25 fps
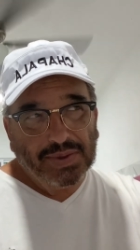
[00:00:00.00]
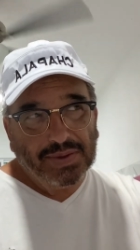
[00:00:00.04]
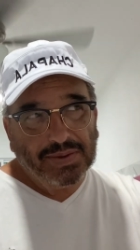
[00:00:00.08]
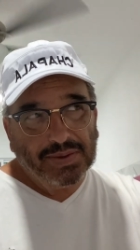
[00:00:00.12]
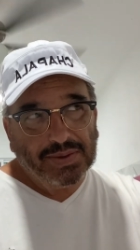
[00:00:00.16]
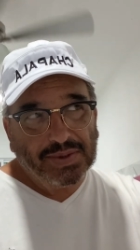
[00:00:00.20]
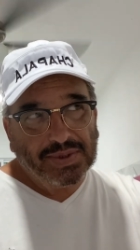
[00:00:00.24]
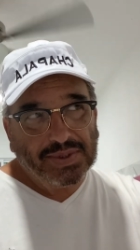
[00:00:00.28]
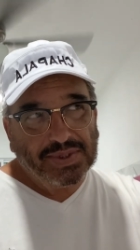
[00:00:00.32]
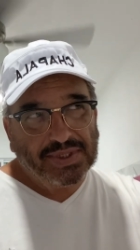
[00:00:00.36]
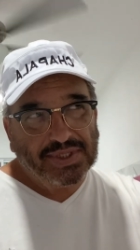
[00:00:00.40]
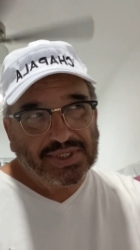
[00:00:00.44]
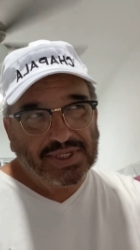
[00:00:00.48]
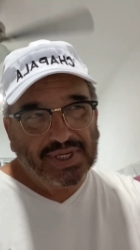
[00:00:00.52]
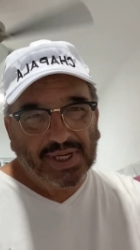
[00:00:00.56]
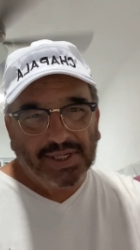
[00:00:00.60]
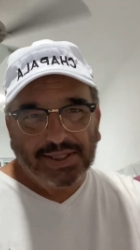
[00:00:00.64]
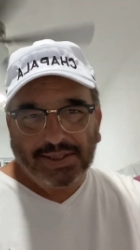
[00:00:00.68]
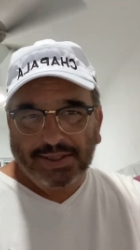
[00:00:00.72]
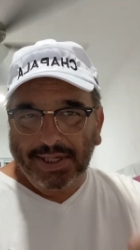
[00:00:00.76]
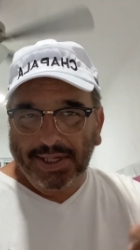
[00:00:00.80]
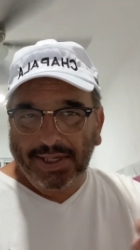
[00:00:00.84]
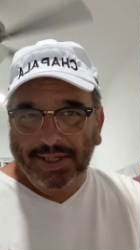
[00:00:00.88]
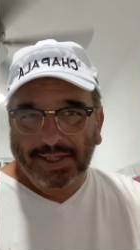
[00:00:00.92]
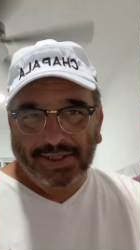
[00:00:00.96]

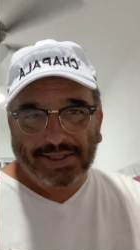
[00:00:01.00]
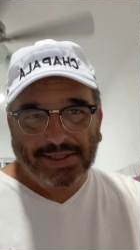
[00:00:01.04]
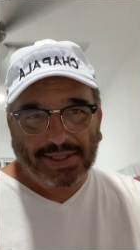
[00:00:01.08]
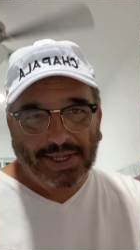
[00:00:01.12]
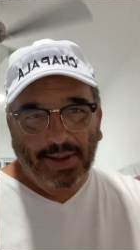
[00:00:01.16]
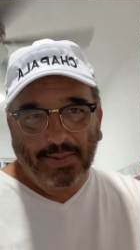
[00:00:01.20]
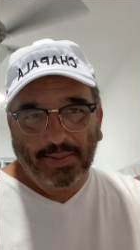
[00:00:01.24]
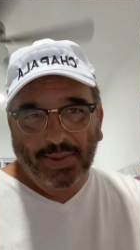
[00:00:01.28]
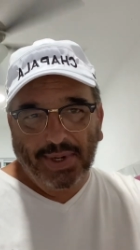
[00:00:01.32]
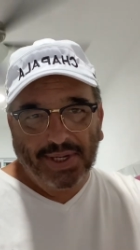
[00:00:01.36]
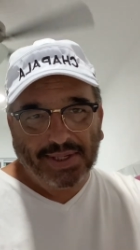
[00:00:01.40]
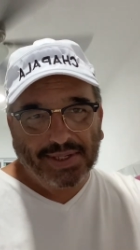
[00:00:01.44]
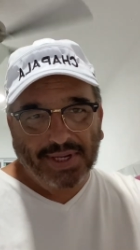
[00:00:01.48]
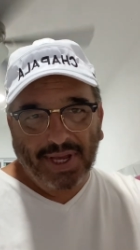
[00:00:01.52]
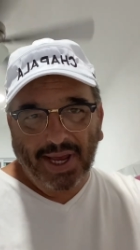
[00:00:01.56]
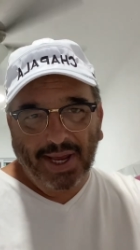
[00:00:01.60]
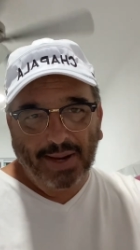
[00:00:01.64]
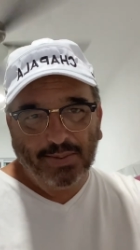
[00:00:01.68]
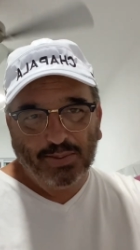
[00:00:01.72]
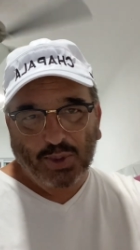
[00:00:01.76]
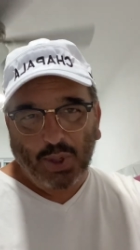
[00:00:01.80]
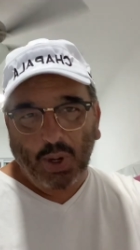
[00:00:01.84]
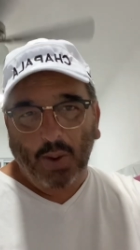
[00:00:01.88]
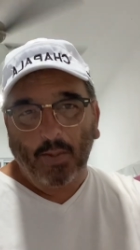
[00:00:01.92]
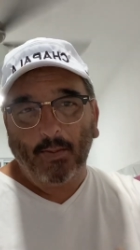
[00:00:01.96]
60 to 70
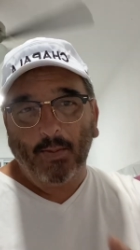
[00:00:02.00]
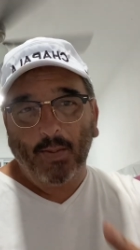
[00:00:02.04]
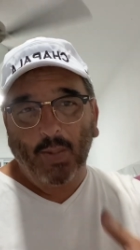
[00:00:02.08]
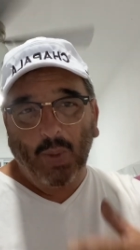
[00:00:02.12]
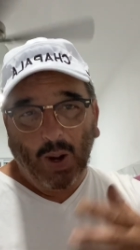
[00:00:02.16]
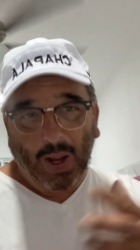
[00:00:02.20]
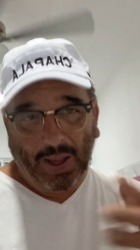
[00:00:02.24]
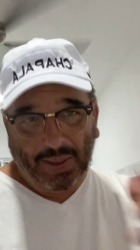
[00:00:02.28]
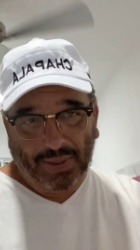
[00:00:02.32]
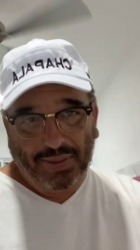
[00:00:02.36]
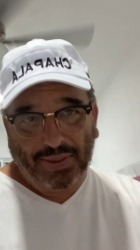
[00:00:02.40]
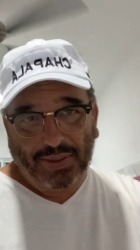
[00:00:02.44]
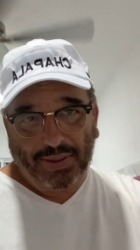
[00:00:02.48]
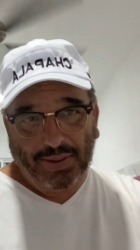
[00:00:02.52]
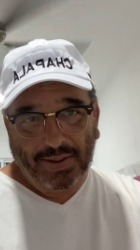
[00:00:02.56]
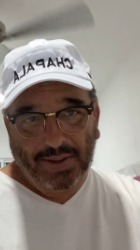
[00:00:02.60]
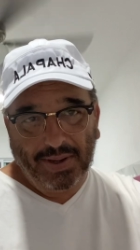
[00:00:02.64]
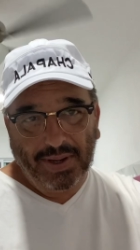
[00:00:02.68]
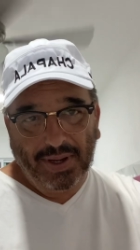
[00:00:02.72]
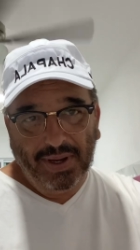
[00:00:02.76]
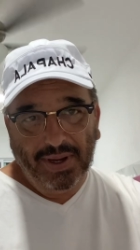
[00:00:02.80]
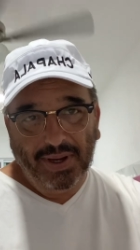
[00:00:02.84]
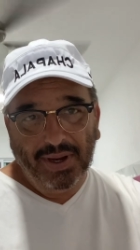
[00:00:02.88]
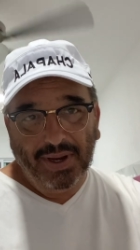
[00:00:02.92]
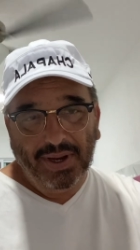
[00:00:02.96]
times a month
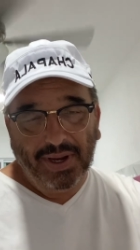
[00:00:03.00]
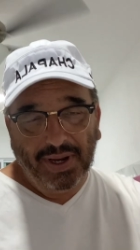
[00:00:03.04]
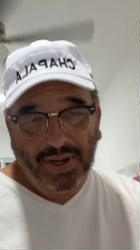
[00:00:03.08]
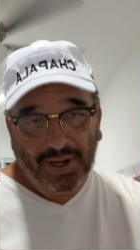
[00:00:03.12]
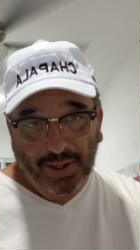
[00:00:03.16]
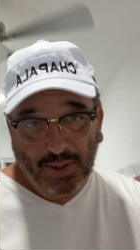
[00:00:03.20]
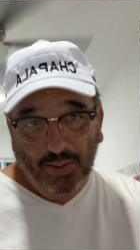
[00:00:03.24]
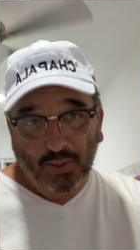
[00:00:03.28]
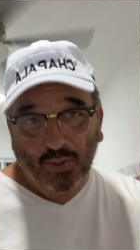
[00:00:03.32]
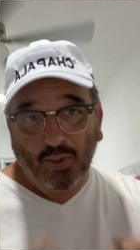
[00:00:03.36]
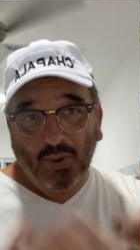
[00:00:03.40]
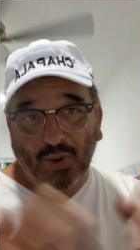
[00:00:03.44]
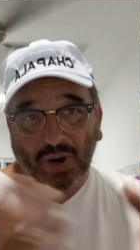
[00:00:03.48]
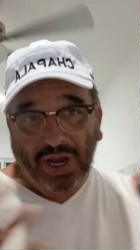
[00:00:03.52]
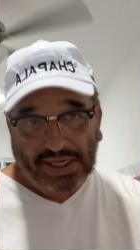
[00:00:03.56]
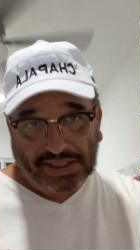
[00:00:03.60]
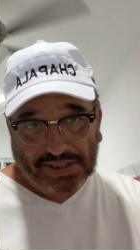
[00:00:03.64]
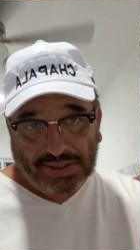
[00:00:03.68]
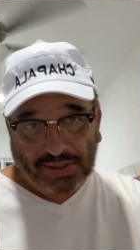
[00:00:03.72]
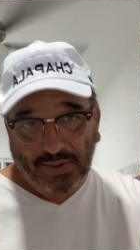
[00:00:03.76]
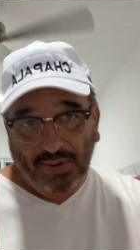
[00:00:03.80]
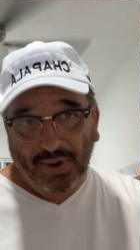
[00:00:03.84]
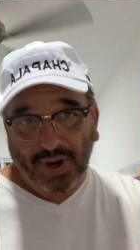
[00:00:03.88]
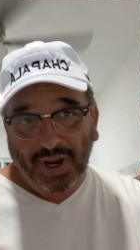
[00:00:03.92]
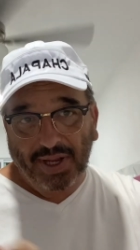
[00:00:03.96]
in
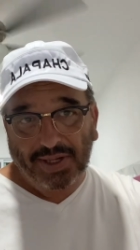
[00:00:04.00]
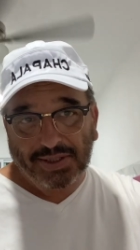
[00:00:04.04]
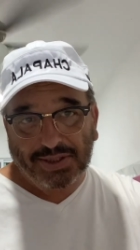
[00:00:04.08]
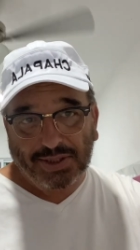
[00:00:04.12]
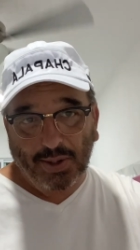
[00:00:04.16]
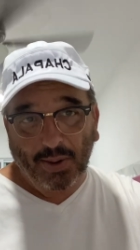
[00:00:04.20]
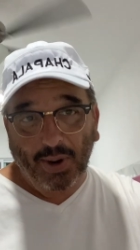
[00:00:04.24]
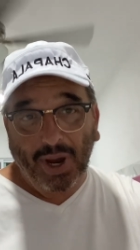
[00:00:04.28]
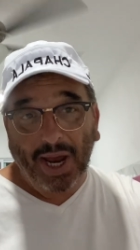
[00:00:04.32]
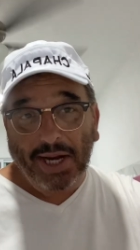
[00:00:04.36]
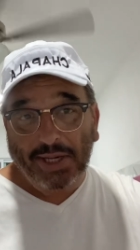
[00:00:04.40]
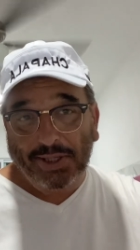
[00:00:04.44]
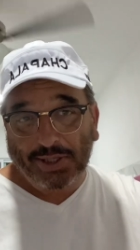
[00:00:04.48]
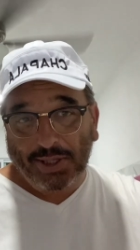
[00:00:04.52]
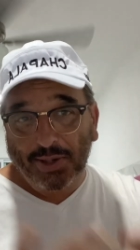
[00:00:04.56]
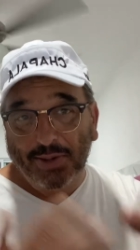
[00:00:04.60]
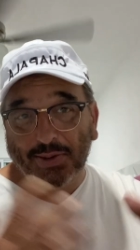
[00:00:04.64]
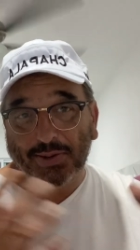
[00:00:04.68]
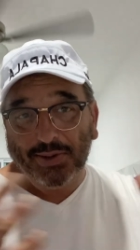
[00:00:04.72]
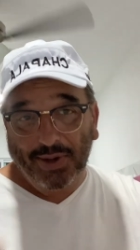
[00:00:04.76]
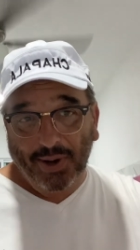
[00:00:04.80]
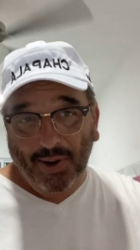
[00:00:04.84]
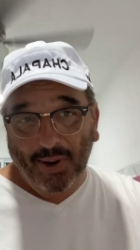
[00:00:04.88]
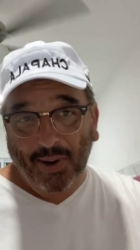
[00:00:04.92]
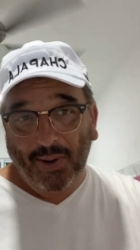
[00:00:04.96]
restaurants. So I
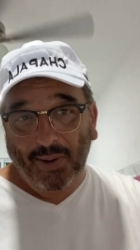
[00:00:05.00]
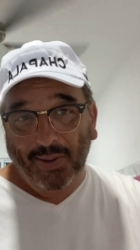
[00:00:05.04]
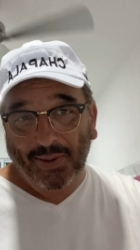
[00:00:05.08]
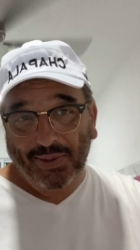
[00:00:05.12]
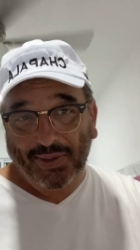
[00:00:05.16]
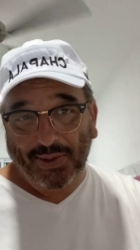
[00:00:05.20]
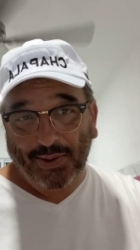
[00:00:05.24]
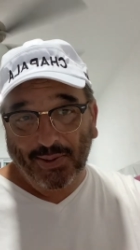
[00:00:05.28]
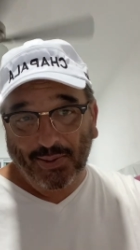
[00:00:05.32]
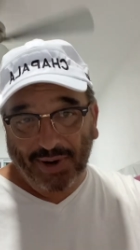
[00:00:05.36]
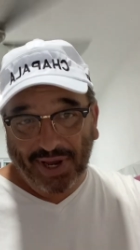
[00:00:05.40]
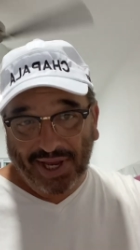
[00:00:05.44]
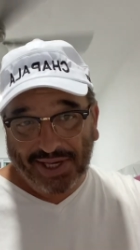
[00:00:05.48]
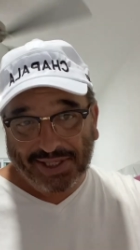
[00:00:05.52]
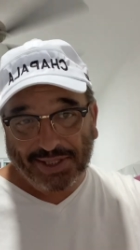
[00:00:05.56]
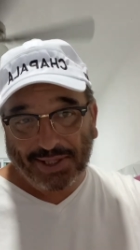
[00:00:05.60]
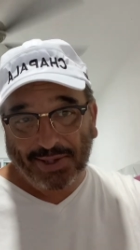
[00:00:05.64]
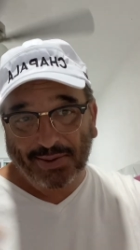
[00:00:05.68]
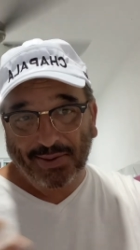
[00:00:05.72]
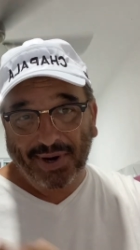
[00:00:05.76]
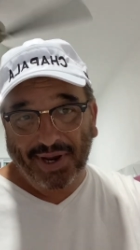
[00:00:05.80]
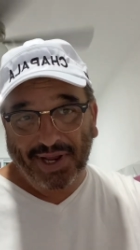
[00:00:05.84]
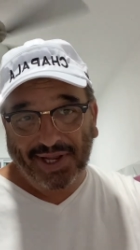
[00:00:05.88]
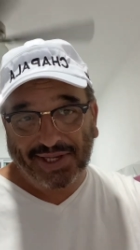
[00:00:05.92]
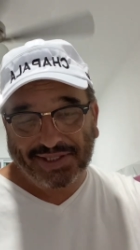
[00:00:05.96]
do know the
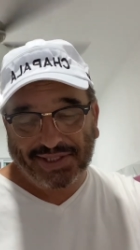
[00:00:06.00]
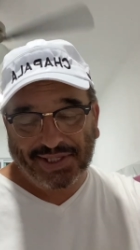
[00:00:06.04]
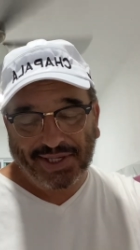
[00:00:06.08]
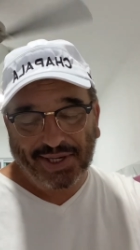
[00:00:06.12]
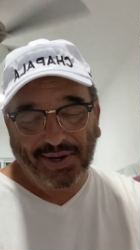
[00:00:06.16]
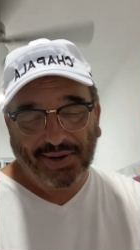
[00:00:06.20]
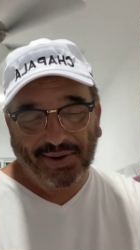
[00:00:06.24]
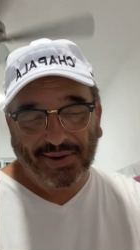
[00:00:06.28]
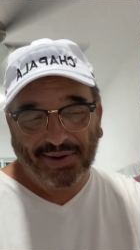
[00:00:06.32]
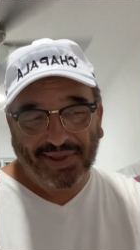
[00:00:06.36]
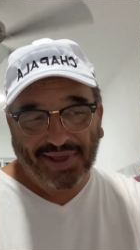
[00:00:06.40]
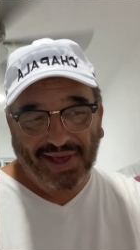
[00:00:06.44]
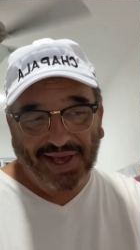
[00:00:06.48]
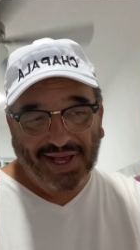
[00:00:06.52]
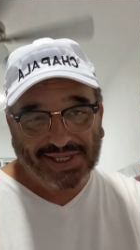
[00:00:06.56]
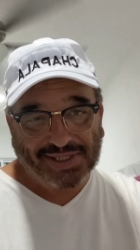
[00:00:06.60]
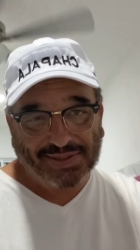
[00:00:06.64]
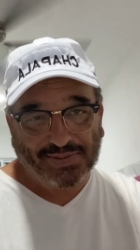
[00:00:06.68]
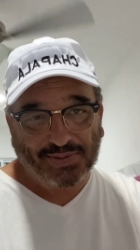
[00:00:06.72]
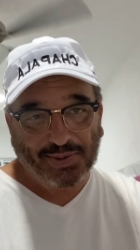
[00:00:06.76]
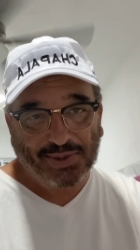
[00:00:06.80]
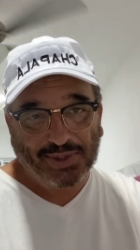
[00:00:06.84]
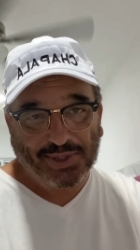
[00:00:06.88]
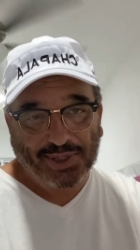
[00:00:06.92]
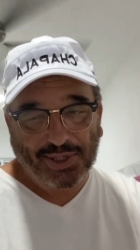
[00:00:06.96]
restaurants here,
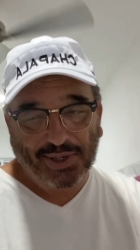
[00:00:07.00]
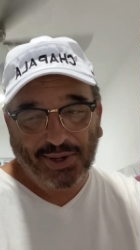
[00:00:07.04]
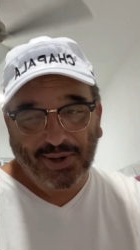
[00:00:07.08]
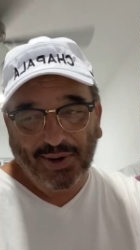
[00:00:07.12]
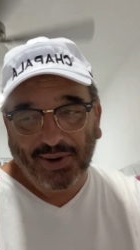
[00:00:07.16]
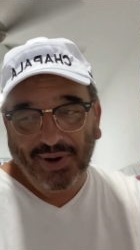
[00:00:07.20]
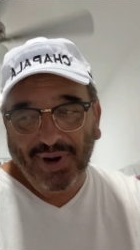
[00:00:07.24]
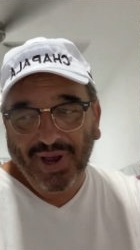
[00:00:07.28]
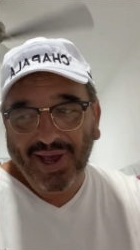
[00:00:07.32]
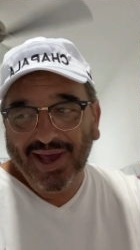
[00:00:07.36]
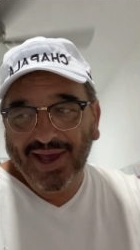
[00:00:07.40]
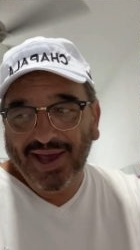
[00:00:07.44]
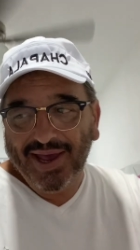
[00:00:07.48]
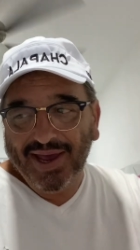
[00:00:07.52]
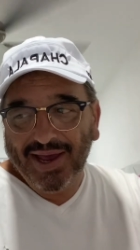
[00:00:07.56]
that's for sure.